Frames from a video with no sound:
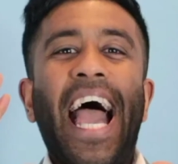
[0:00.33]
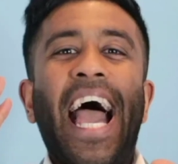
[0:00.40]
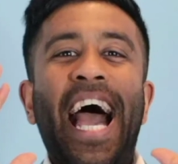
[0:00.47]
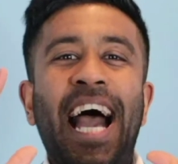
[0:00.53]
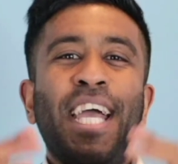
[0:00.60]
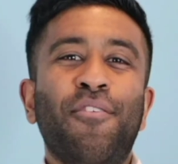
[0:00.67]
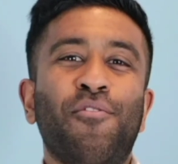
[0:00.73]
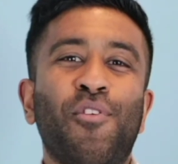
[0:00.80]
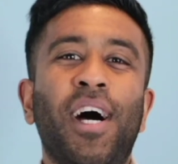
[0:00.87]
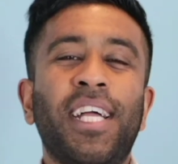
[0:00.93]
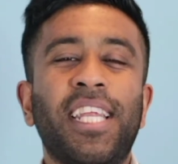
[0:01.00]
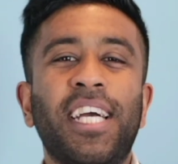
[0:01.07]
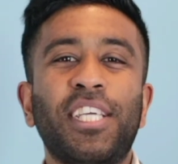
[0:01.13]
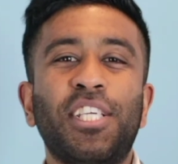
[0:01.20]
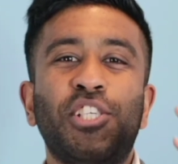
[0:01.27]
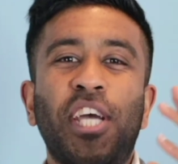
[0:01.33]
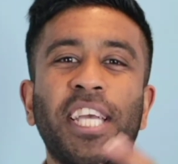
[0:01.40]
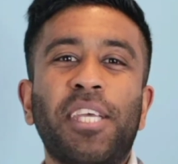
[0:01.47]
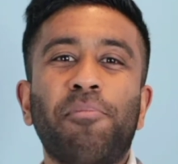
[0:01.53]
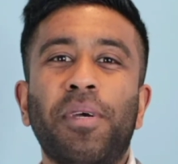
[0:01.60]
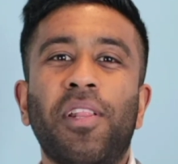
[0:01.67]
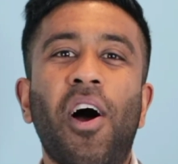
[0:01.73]
Hey everyone, Shane
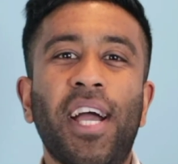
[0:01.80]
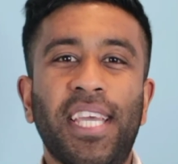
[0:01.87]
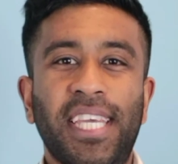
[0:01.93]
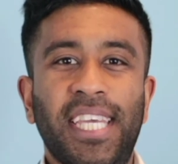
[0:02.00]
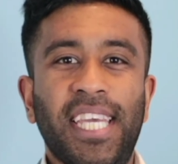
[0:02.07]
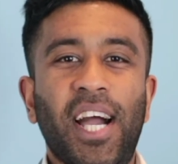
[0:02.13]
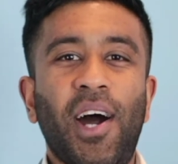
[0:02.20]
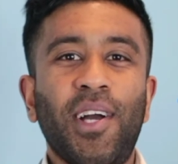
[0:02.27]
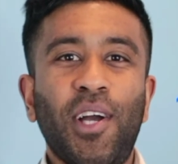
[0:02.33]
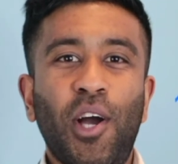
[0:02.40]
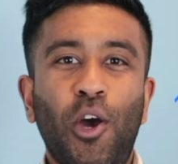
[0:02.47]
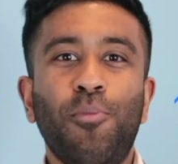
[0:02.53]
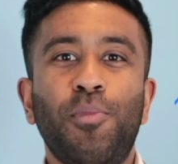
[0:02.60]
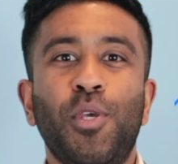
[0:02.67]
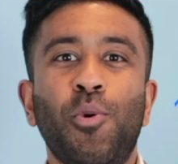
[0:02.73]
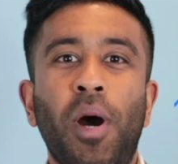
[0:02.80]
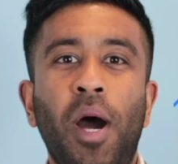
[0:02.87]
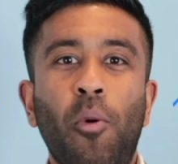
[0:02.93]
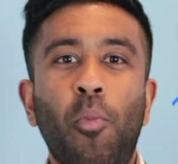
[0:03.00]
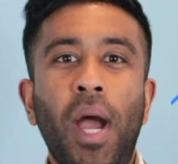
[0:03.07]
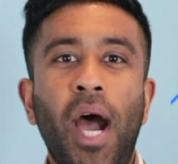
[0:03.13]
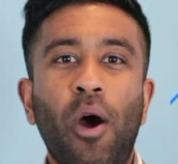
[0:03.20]
Capillar here. I hope you
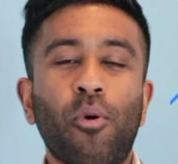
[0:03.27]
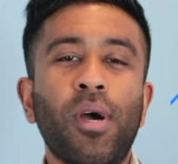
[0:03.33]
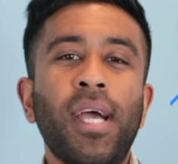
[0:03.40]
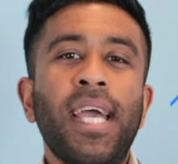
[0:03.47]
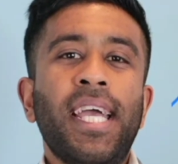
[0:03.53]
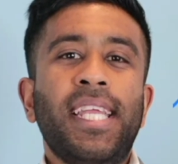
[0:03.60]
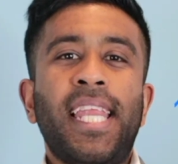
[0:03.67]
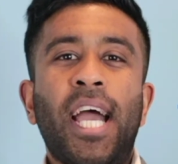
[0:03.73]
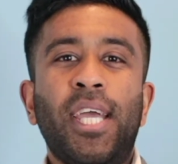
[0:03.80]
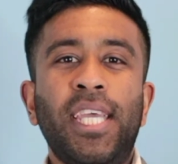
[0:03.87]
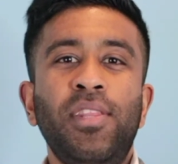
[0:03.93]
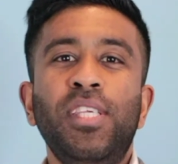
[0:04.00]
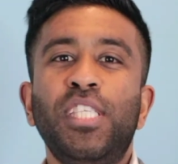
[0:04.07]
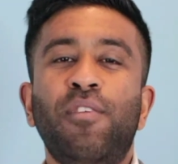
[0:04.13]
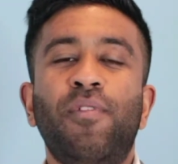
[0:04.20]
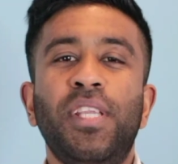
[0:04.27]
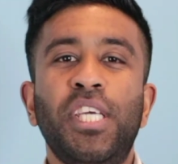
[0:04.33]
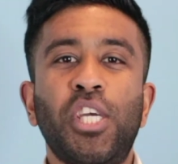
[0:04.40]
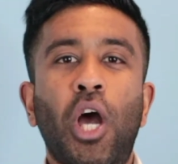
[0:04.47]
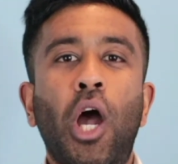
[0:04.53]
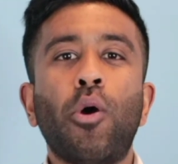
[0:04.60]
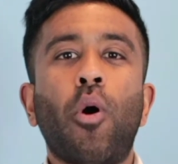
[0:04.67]
are well. Now in this
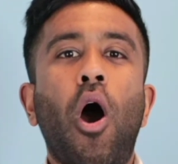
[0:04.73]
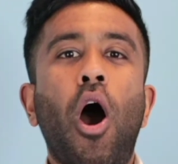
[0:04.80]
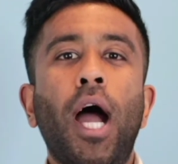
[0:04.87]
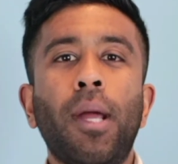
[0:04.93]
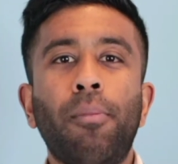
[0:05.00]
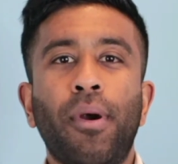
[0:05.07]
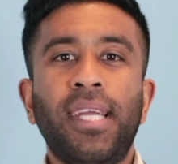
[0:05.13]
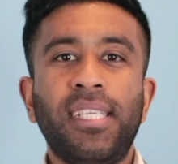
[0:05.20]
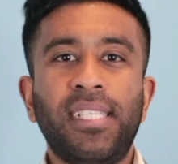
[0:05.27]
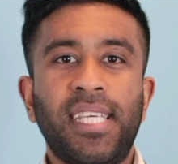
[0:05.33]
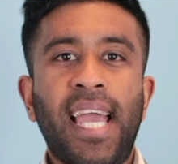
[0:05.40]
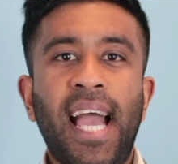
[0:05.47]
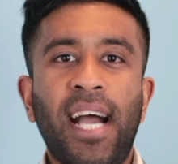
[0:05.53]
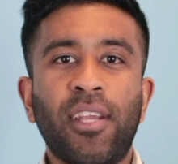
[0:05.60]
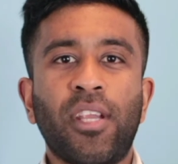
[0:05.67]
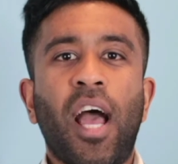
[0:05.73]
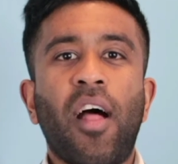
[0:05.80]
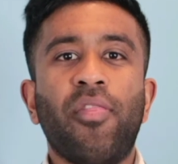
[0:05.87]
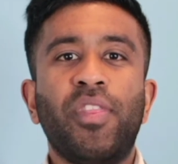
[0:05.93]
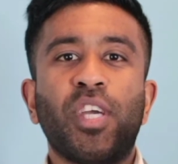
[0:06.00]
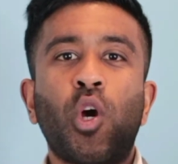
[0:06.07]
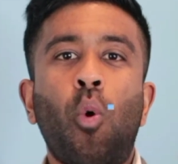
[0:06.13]
video, I break down
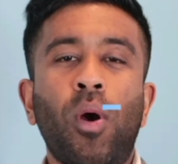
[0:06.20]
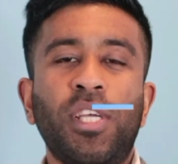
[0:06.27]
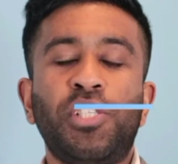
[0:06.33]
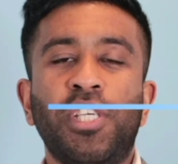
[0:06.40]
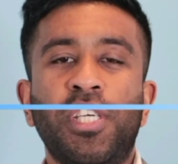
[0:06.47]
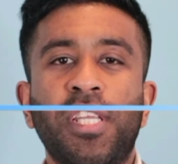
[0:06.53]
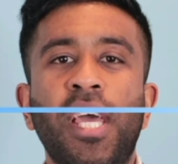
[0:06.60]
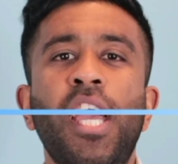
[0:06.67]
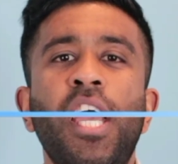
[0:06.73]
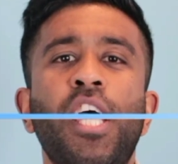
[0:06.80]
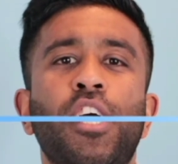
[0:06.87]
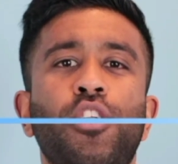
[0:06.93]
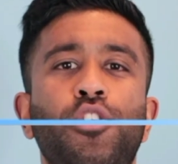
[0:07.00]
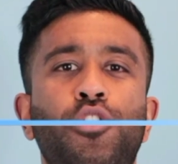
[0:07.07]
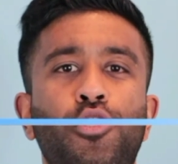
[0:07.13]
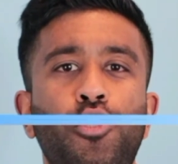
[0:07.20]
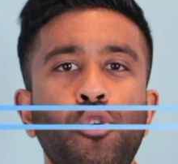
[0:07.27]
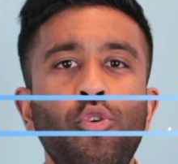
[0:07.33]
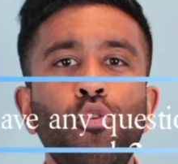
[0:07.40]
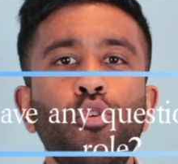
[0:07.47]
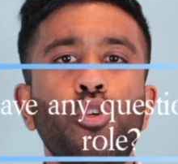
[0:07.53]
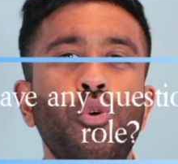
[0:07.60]
the question,
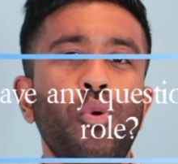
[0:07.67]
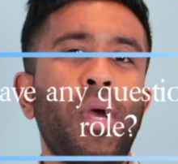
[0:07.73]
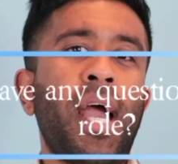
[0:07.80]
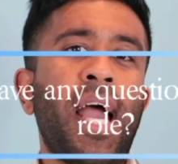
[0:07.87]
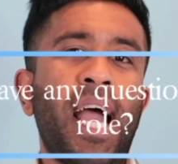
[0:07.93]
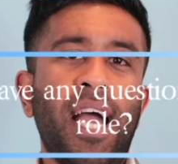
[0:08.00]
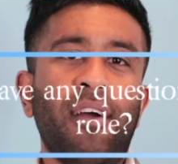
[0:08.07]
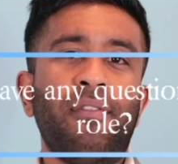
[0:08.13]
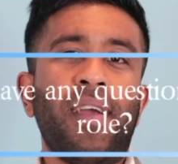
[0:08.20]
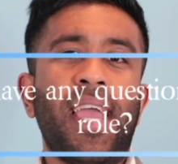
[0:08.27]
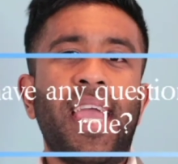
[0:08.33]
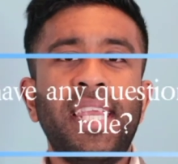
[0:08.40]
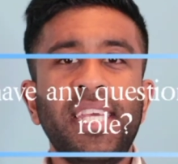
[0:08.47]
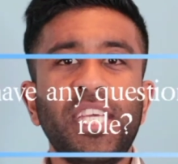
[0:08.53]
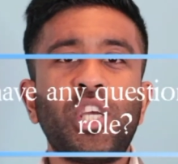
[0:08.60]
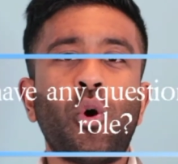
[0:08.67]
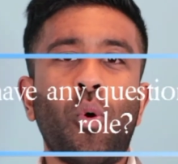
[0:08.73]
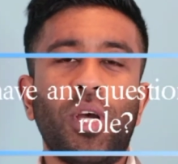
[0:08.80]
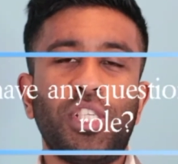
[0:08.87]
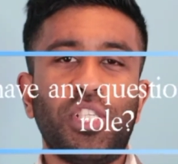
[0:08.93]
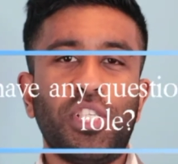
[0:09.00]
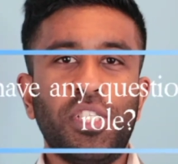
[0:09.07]
do you have any
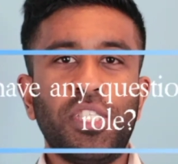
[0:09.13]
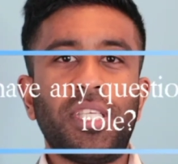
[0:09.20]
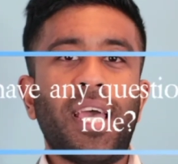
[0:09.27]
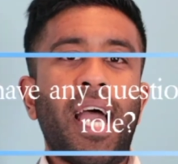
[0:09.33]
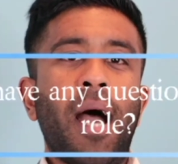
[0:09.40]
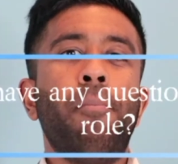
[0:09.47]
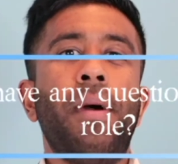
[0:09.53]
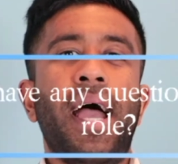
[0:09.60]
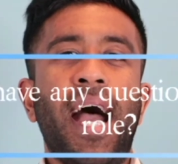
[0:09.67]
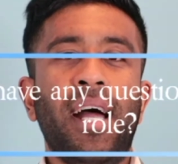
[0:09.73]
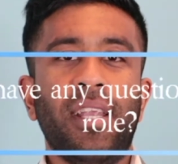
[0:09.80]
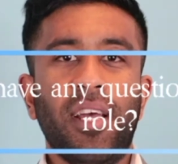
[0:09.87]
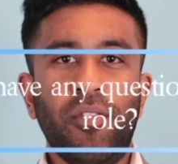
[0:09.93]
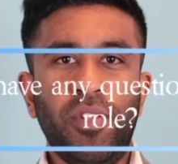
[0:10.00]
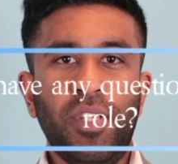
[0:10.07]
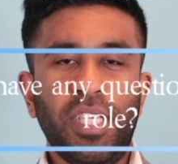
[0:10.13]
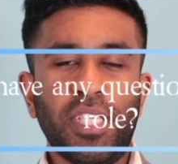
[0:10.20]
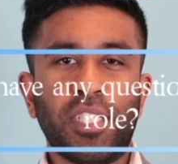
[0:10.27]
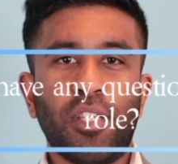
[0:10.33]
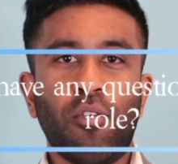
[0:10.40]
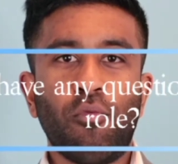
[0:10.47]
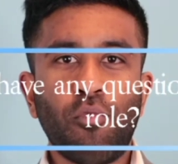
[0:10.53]
questions about
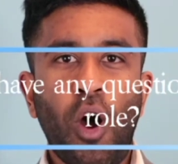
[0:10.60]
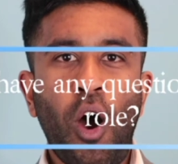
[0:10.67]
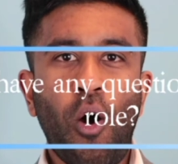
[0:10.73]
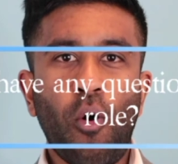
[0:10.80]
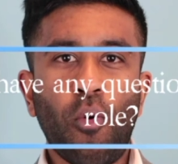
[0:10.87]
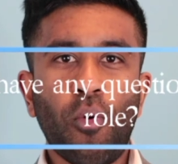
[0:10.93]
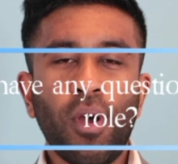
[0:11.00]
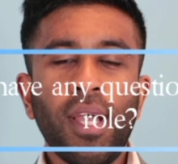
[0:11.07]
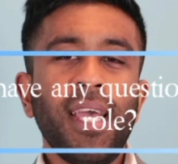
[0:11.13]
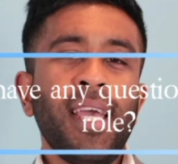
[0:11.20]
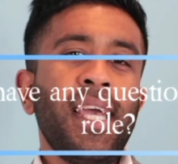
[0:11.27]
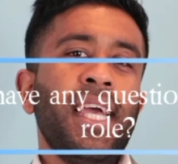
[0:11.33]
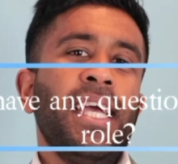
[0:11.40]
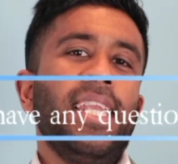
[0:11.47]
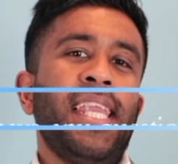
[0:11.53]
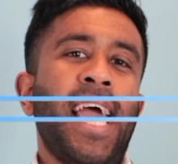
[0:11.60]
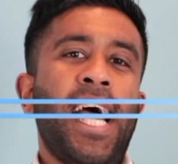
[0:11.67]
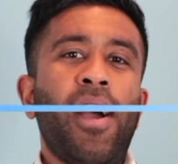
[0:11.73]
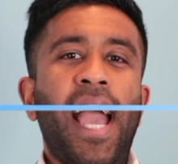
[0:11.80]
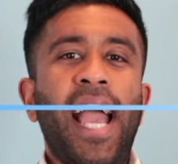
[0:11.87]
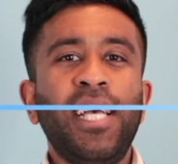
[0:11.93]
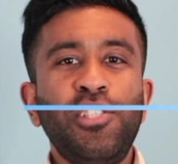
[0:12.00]
this role?
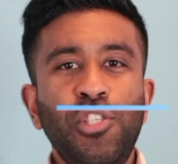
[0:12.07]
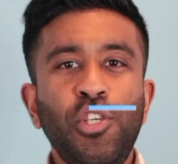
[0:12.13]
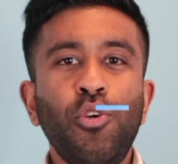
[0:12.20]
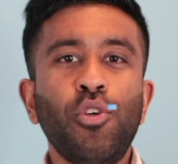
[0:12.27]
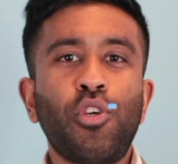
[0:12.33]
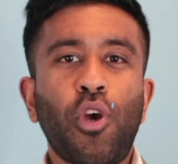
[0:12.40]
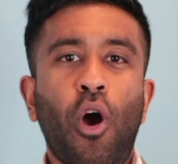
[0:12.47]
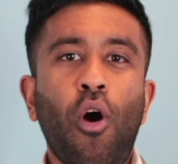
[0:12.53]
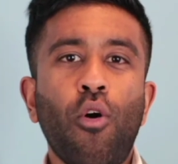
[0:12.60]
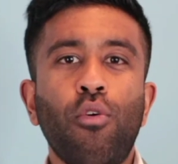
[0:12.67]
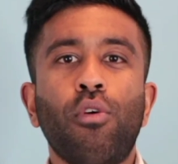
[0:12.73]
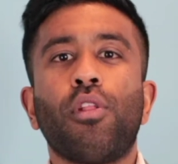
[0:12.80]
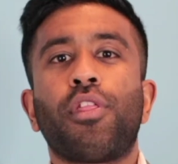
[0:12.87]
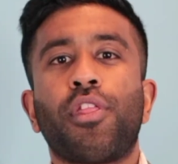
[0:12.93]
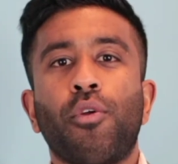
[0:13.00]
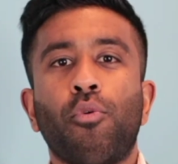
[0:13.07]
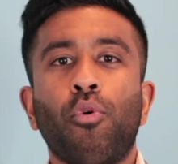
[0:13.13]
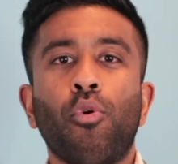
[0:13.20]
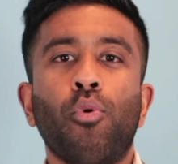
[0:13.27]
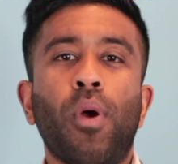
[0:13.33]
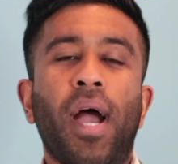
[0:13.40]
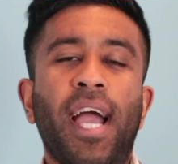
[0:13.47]
Now, as you go
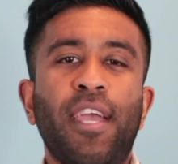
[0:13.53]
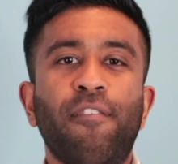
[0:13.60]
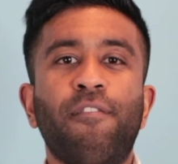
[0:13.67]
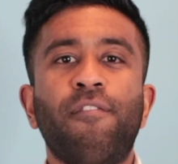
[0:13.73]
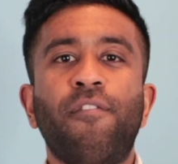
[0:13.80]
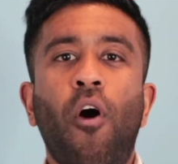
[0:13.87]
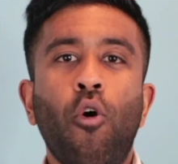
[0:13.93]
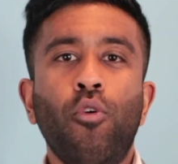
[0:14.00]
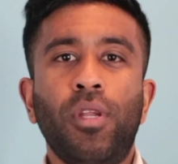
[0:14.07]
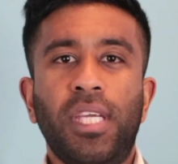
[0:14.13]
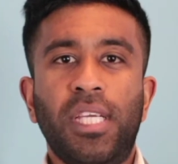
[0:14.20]
through a phone